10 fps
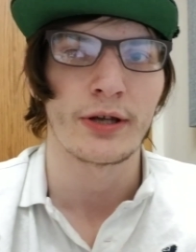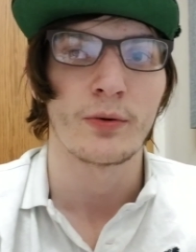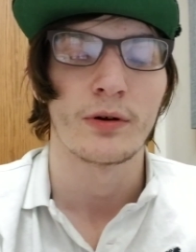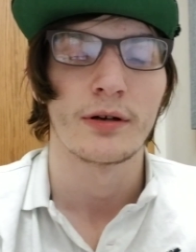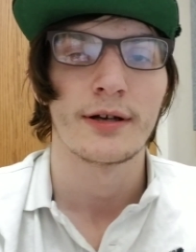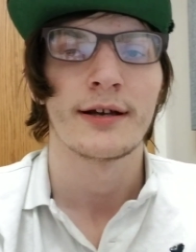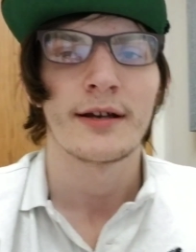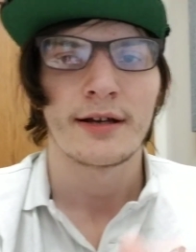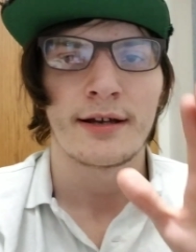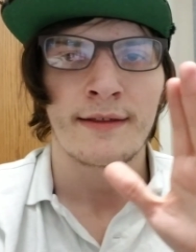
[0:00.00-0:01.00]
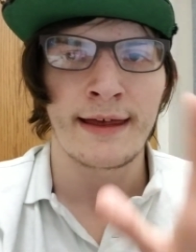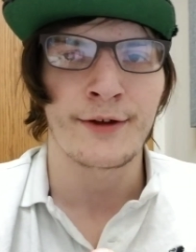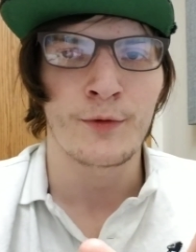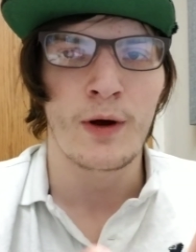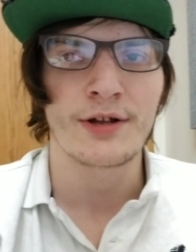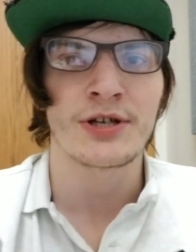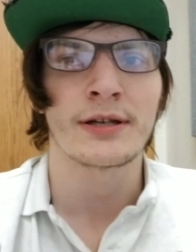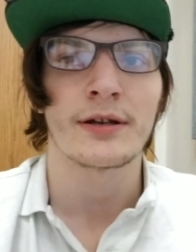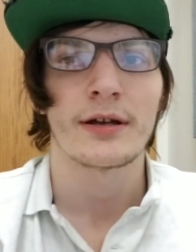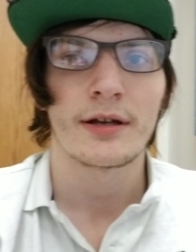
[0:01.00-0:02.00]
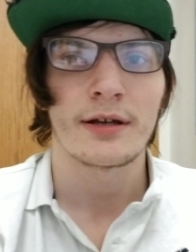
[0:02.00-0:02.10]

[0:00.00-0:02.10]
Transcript: you. Thank you for watching.